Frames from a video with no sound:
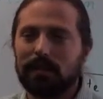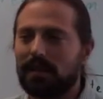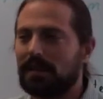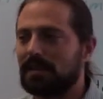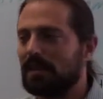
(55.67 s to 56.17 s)

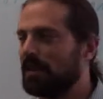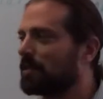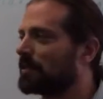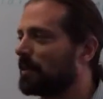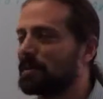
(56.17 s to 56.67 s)
because
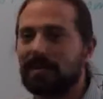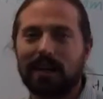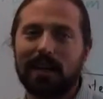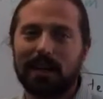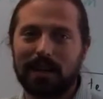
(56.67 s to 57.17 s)
teachers always
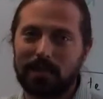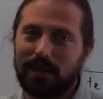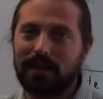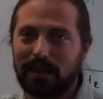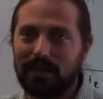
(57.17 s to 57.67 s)
talk
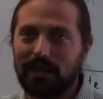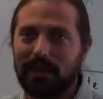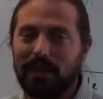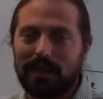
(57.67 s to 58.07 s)
about this.